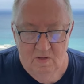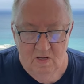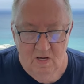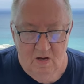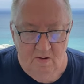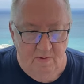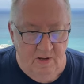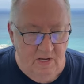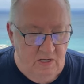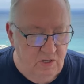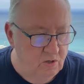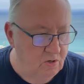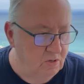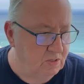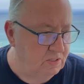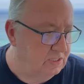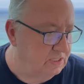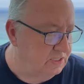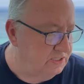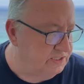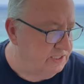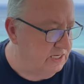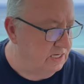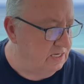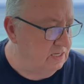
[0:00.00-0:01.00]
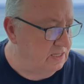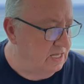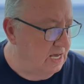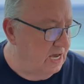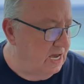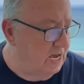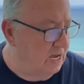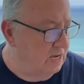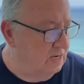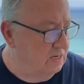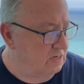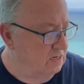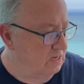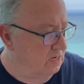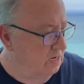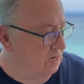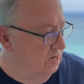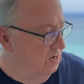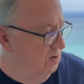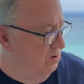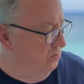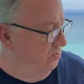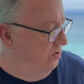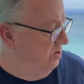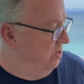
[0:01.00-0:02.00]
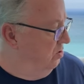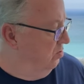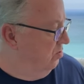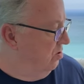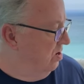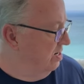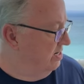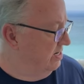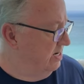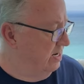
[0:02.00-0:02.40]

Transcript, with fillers: I mean, you can see that when you walk